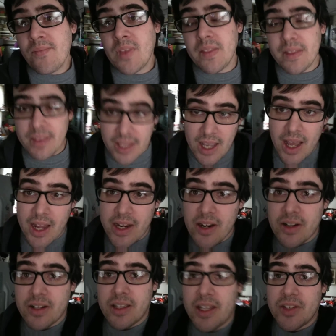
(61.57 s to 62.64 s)
And then they got
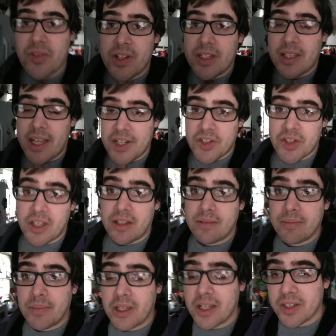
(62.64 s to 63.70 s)
here to get treated like shit
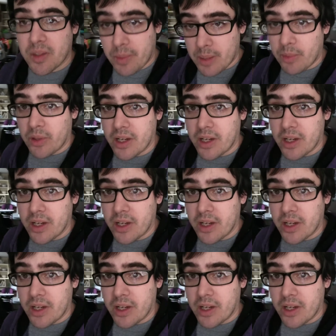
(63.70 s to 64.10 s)
because the people